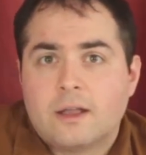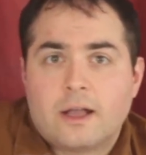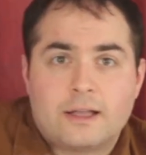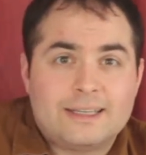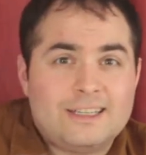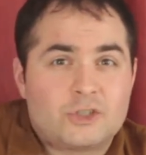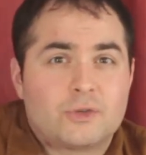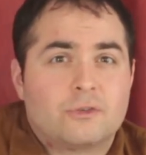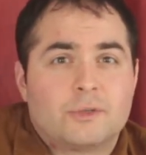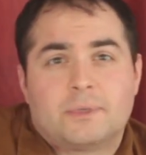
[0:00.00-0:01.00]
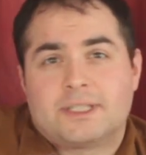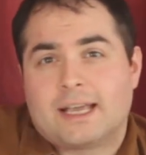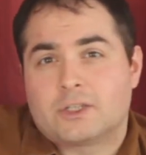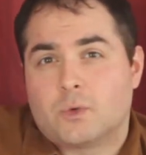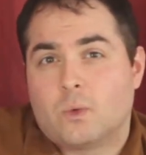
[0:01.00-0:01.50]
and each soldier
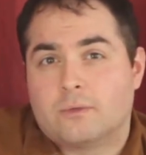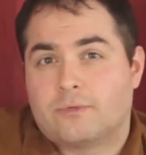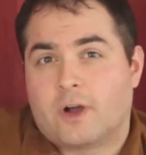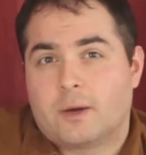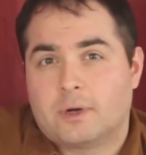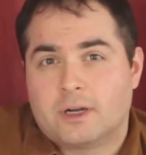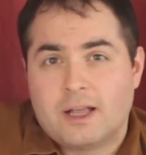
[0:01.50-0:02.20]
protects one farmer,